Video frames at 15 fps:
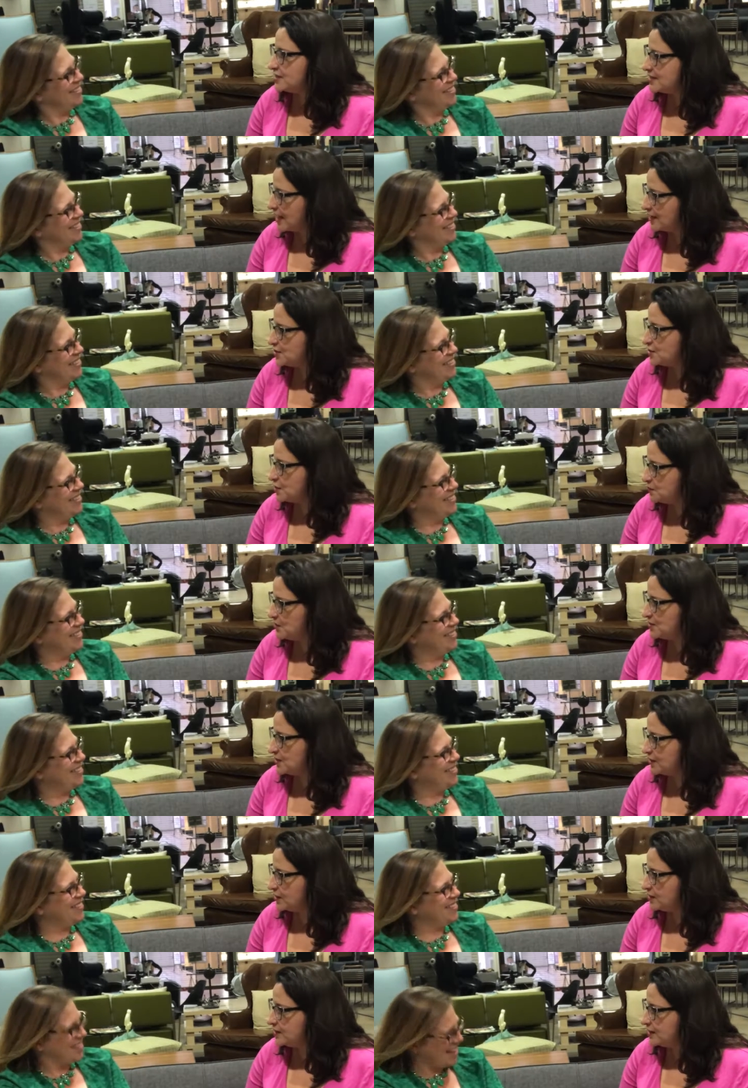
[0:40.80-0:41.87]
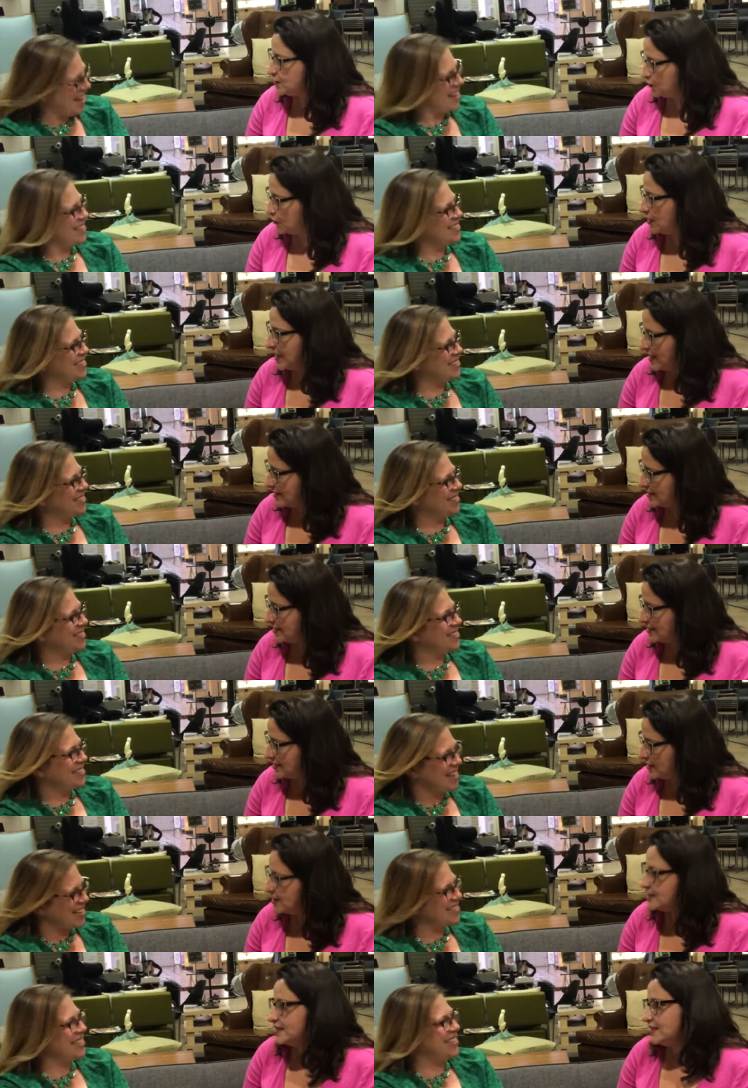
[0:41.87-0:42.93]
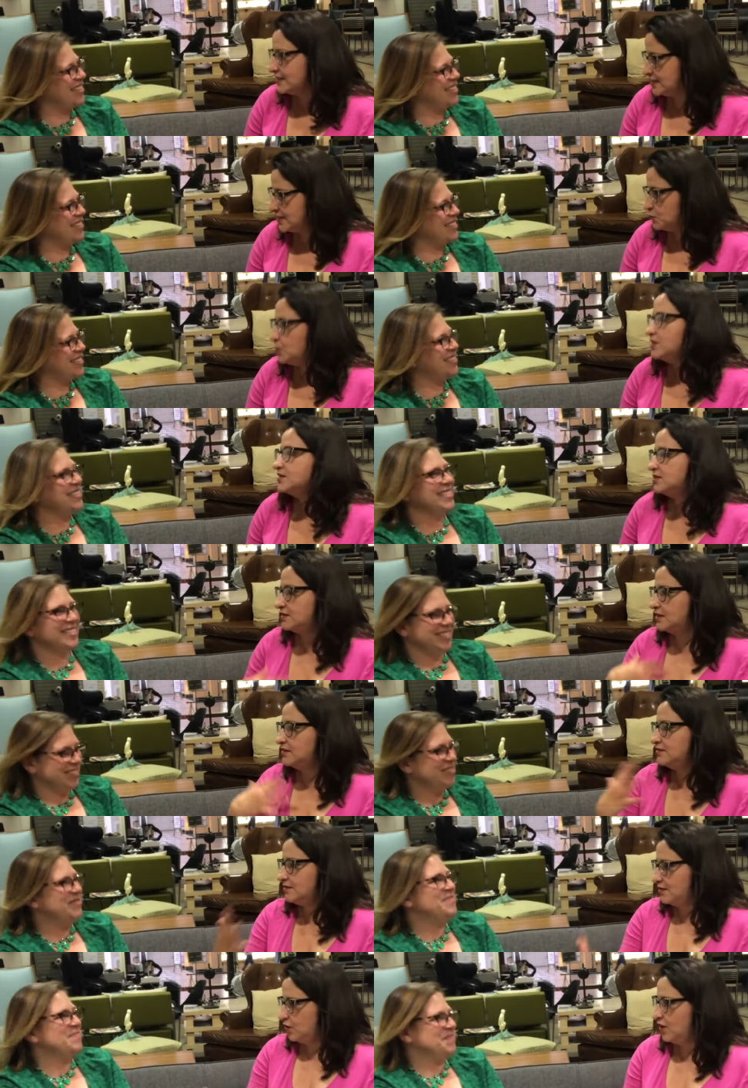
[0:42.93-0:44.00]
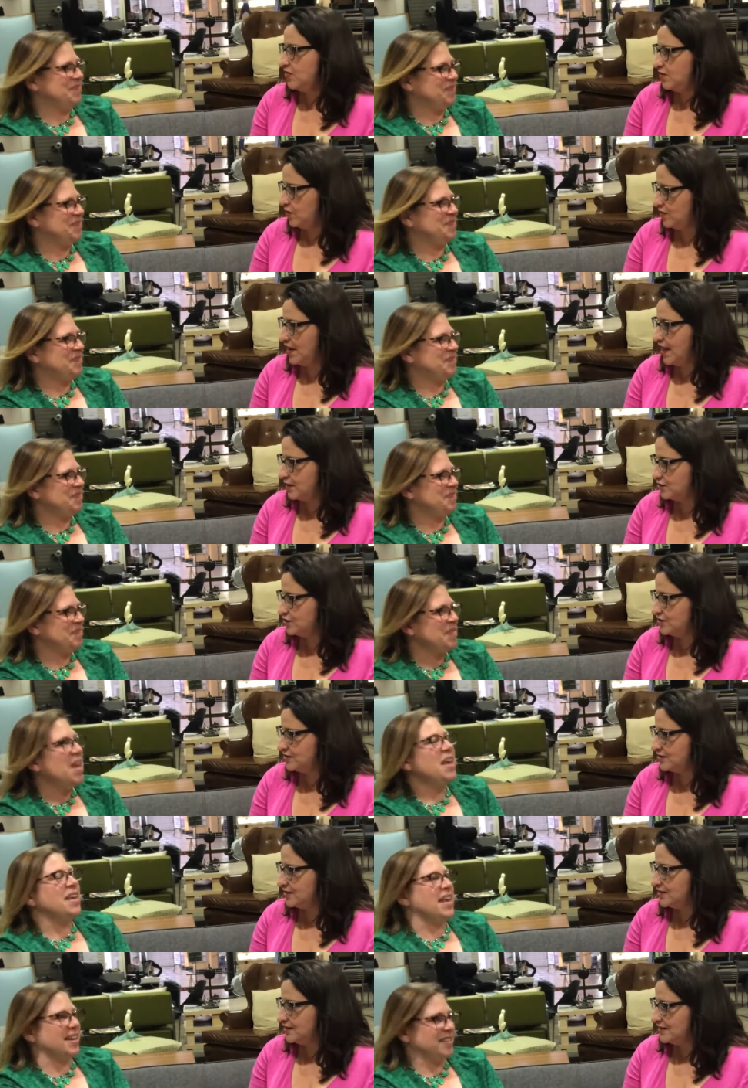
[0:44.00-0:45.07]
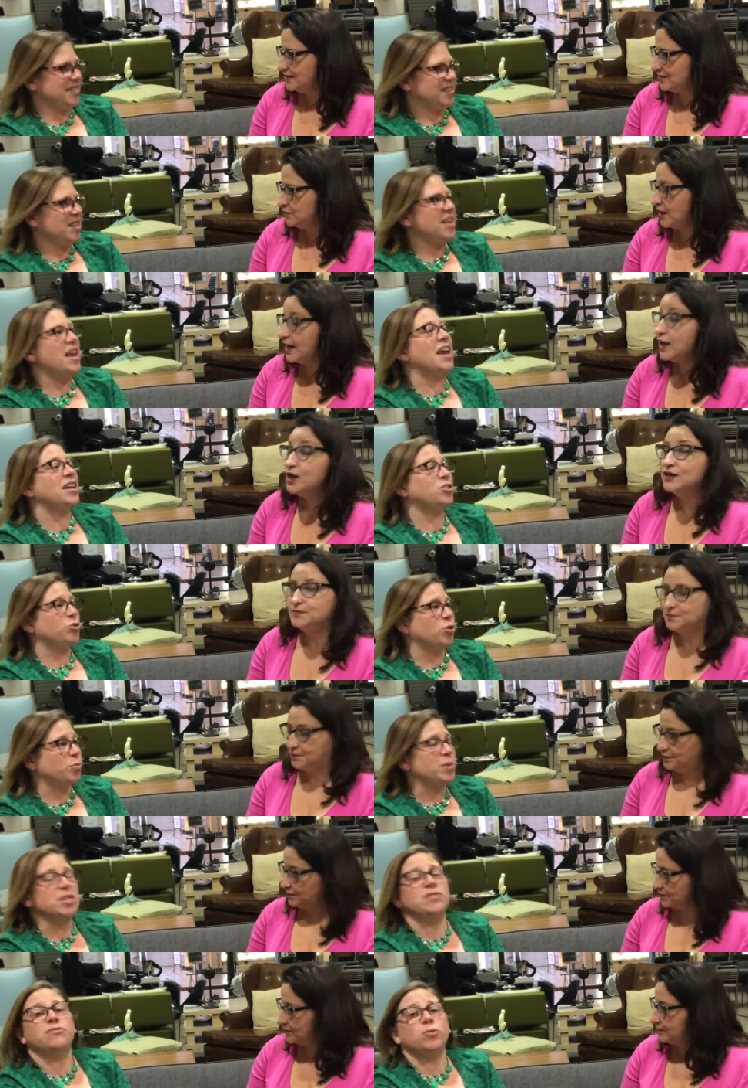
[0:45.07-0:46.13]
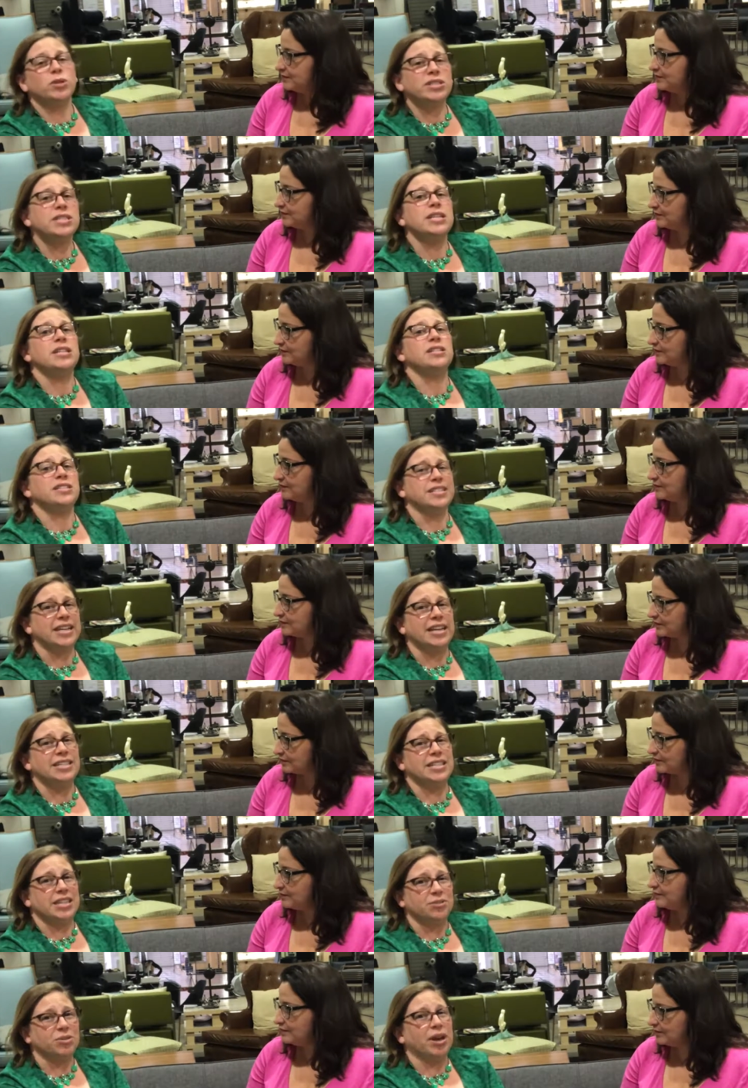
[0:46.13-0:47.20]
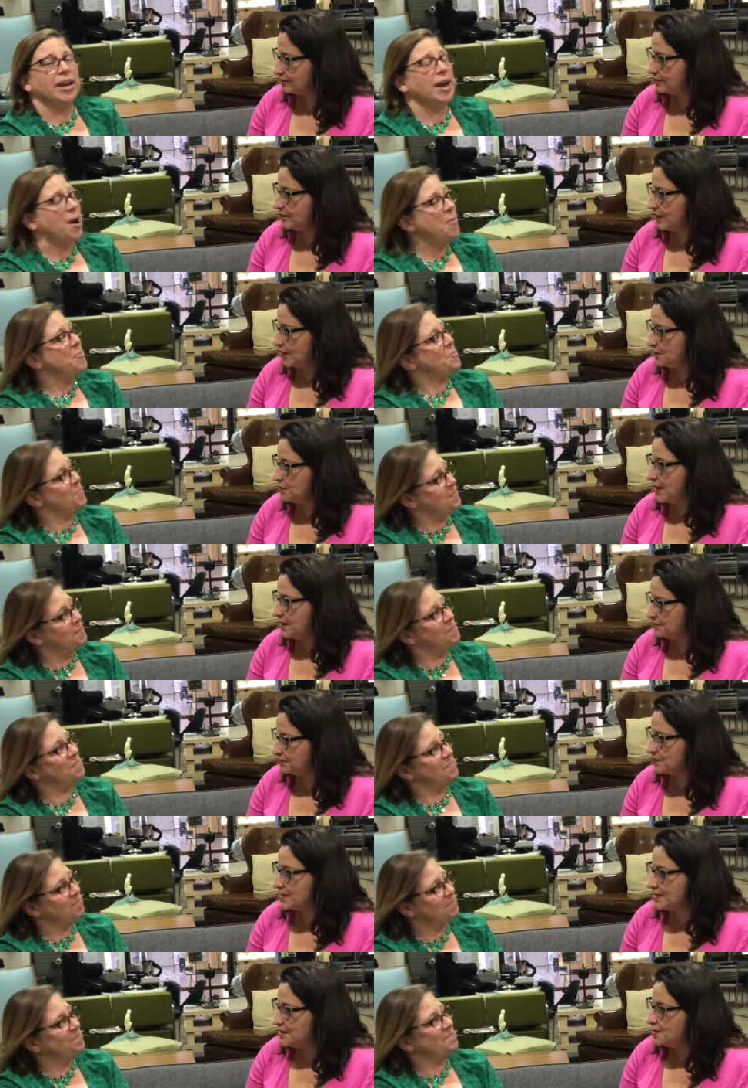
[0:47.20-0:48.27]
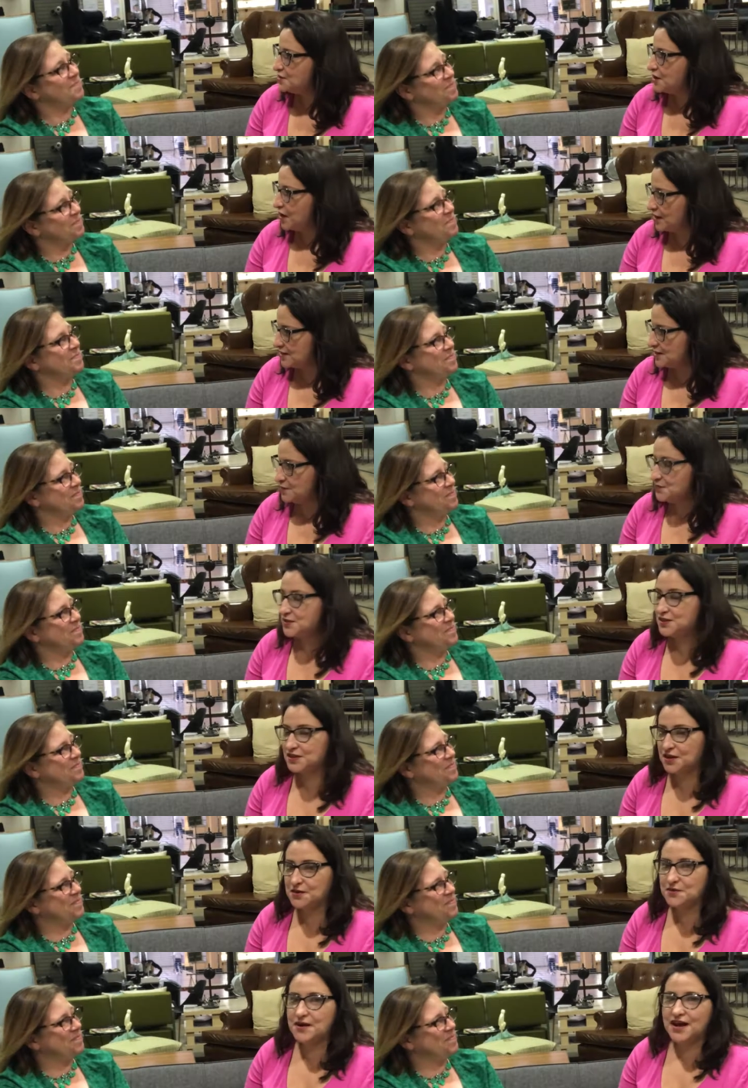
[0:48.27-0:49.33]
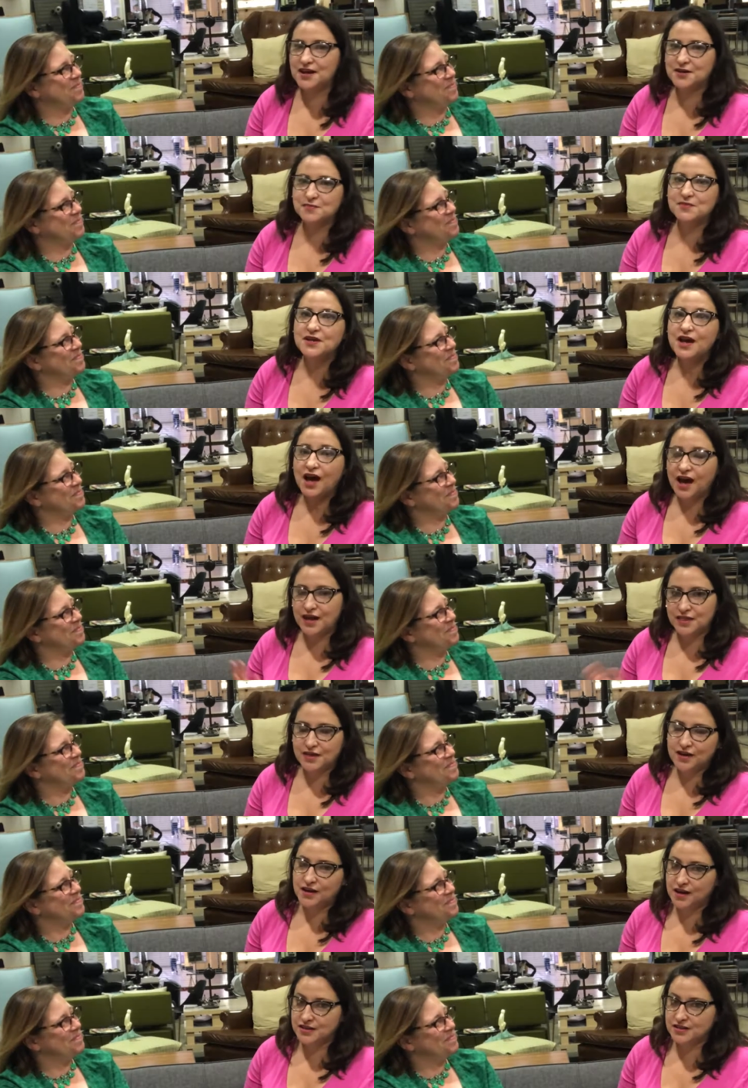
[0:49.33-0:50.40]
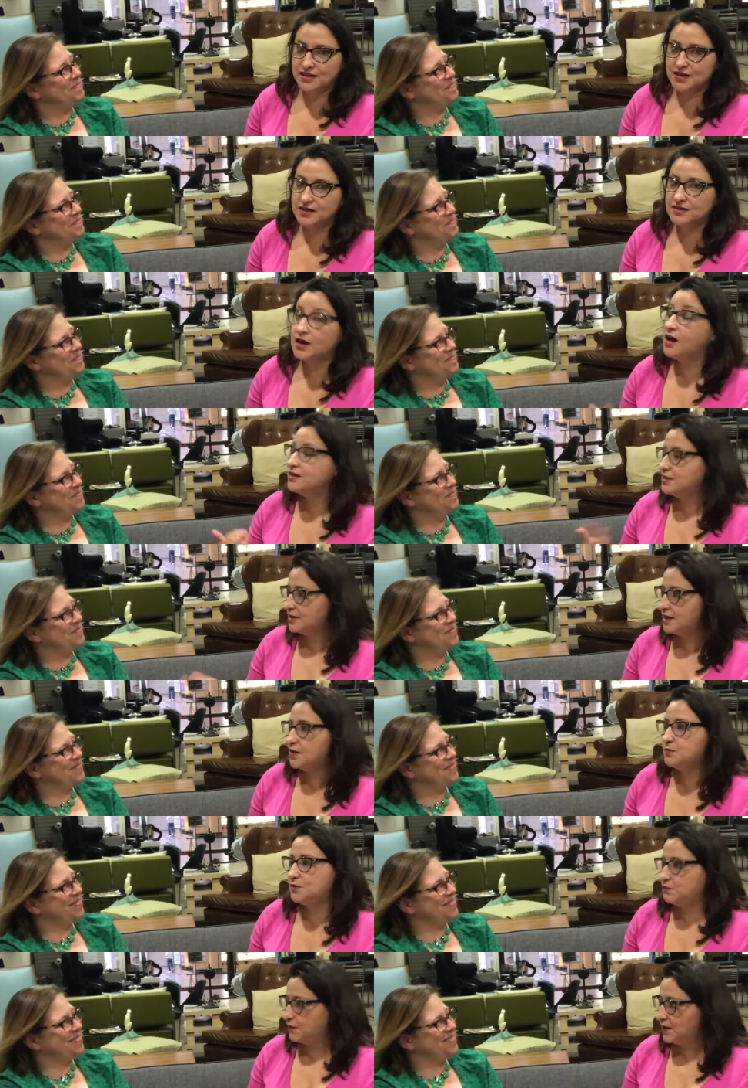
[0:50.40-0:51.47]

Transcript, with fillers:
Speaker 1: Disaster the Musical, and it's yes. for kids. Yes, and Well, it's the they're they're the actors. Yes. The right.
Speaker 2: age group is 14 to 19 right now. Right.
Speaker 1: Awesome. So um, I thought Katia, Katia and I have been